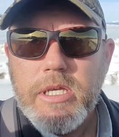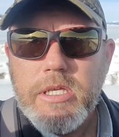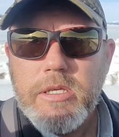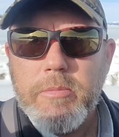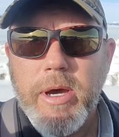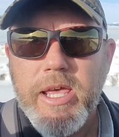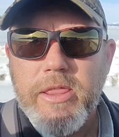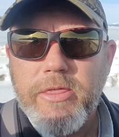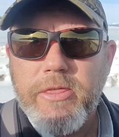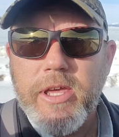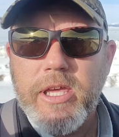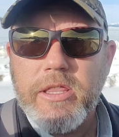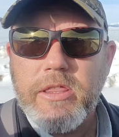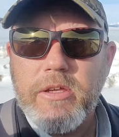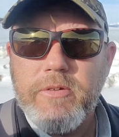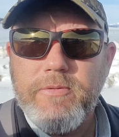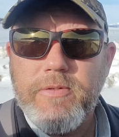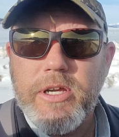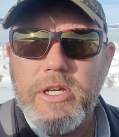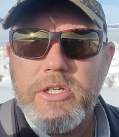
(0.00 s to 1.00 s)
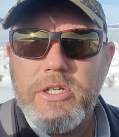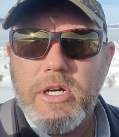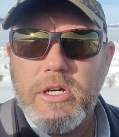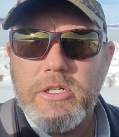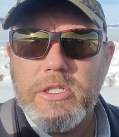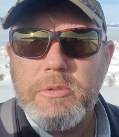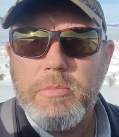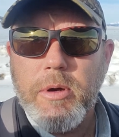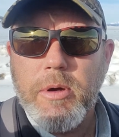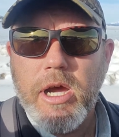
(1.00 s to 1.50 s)
might think the fish
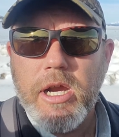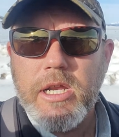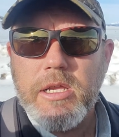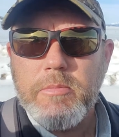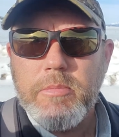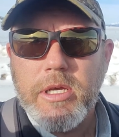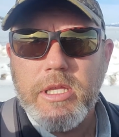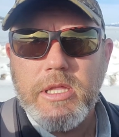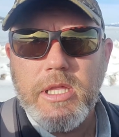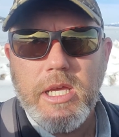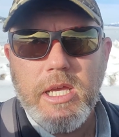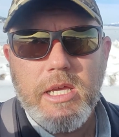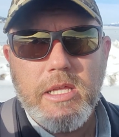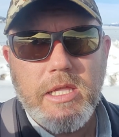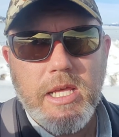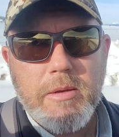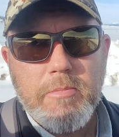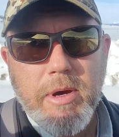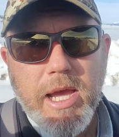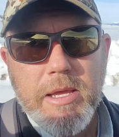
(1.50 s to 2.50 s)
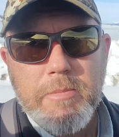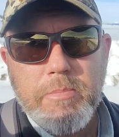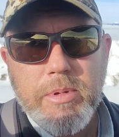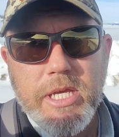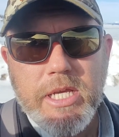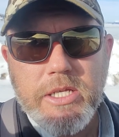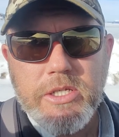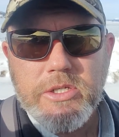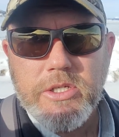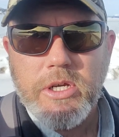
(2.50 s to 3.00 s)
aren't spawning, but they might
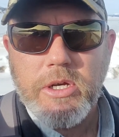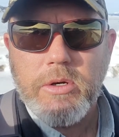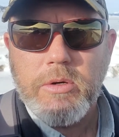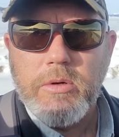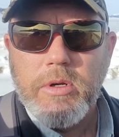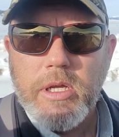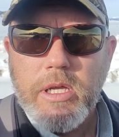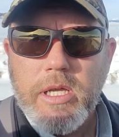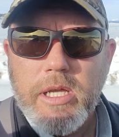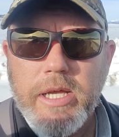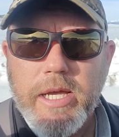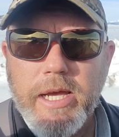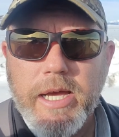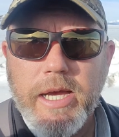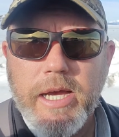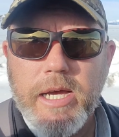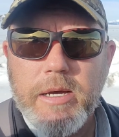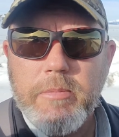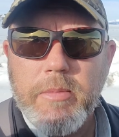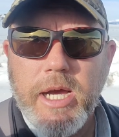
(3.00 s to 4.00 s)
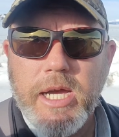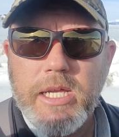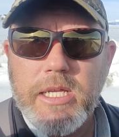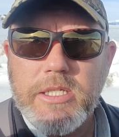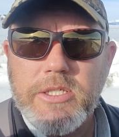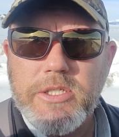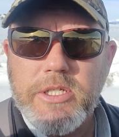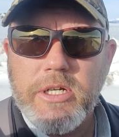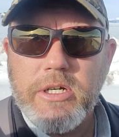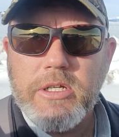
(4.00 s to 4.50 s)
be. So I
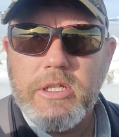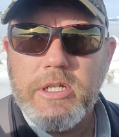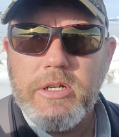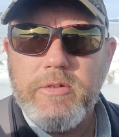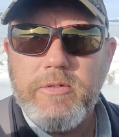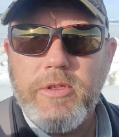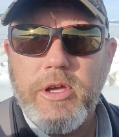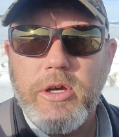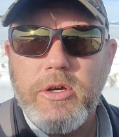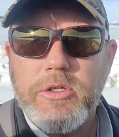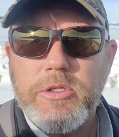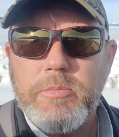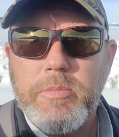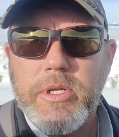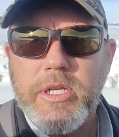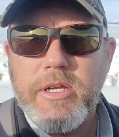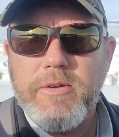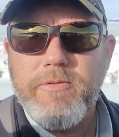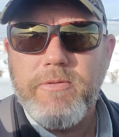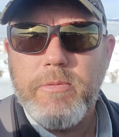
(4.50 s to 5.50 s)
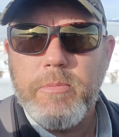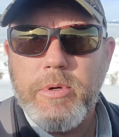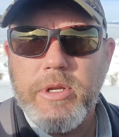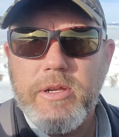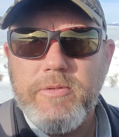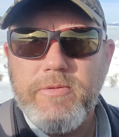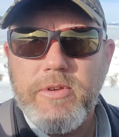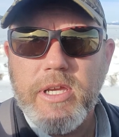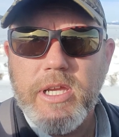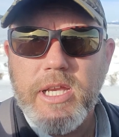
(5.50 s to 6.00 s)
steer clear of those. But
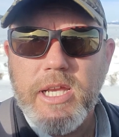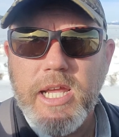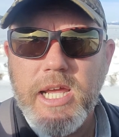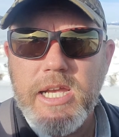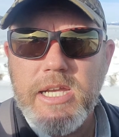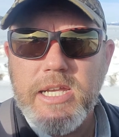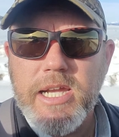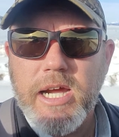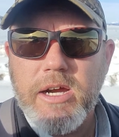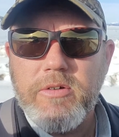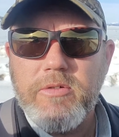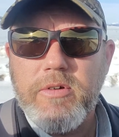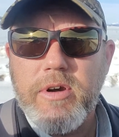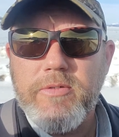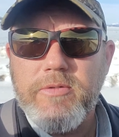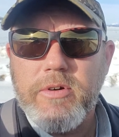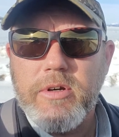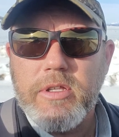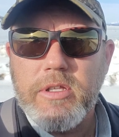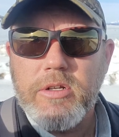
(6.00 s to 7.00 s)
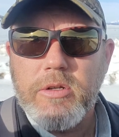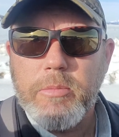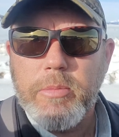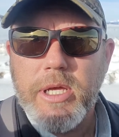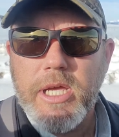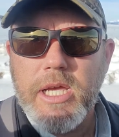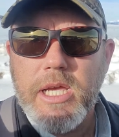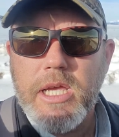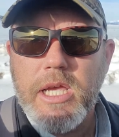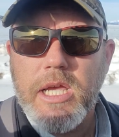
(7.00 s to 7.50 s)
if you can get downriver a little
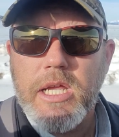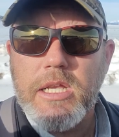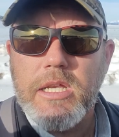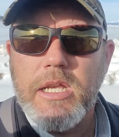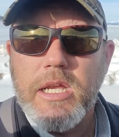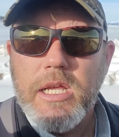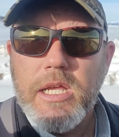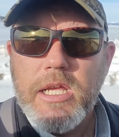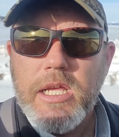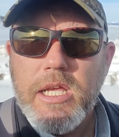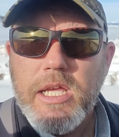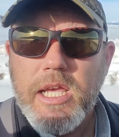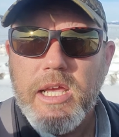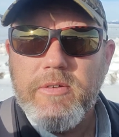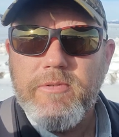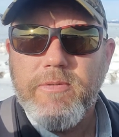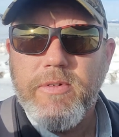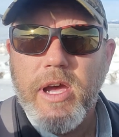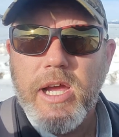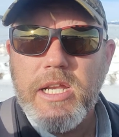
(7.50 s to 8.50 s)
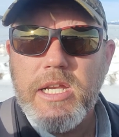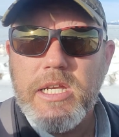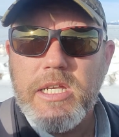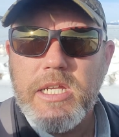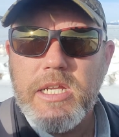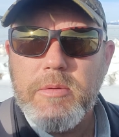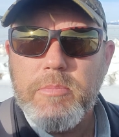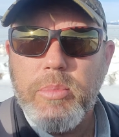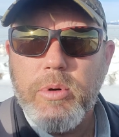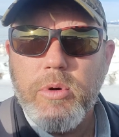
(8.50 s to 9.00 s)
bit and find a
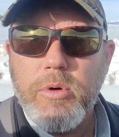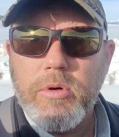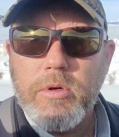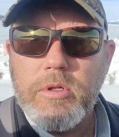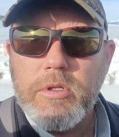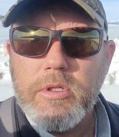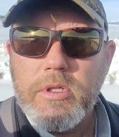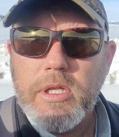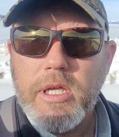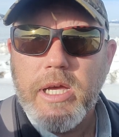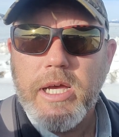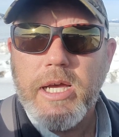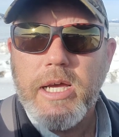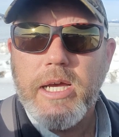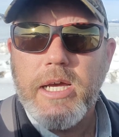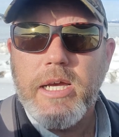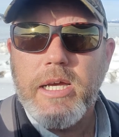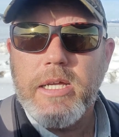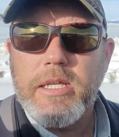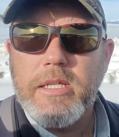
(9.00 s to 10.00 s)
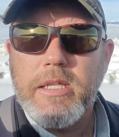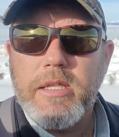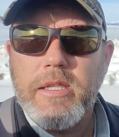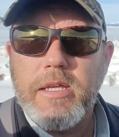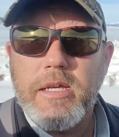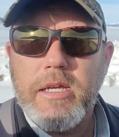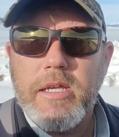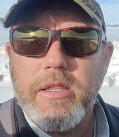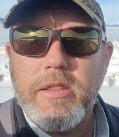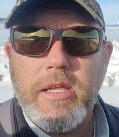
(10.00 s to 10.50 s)
deep pool,
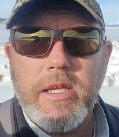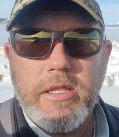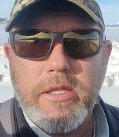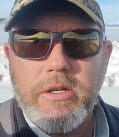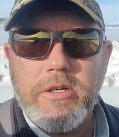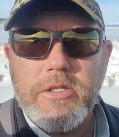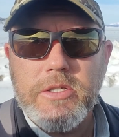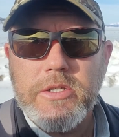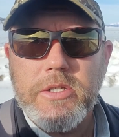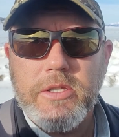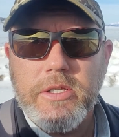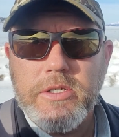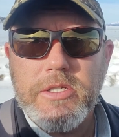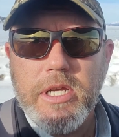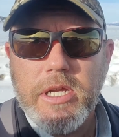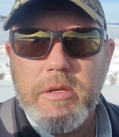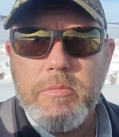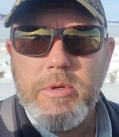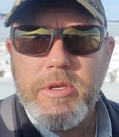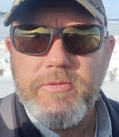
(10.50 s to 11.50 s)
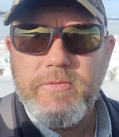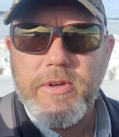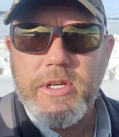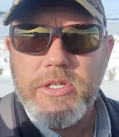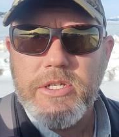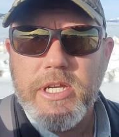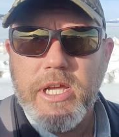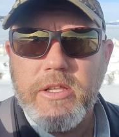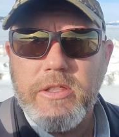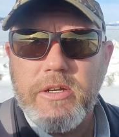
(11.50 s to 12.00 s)
then there's going to be
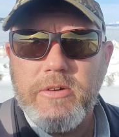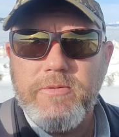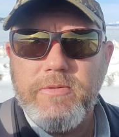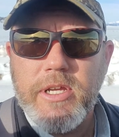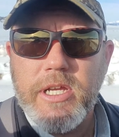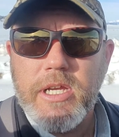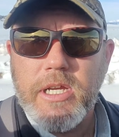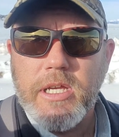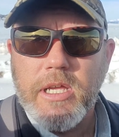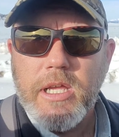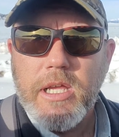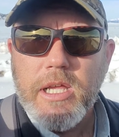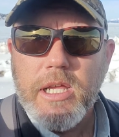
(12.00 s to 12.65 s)
fish down there feeding.